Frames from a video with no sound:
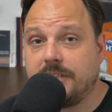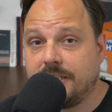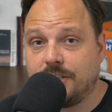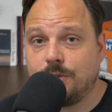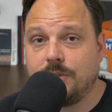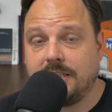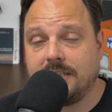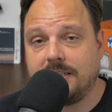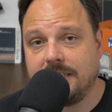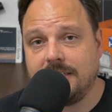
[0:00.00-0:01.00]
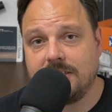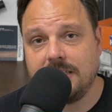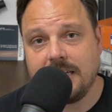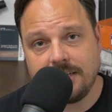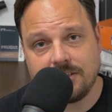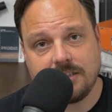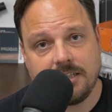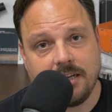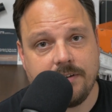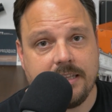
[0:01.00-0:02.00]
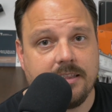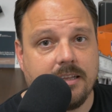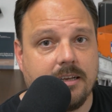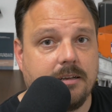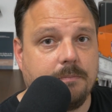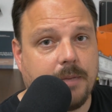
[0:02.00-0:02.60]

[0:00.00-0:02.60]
You do need the D C isolator in the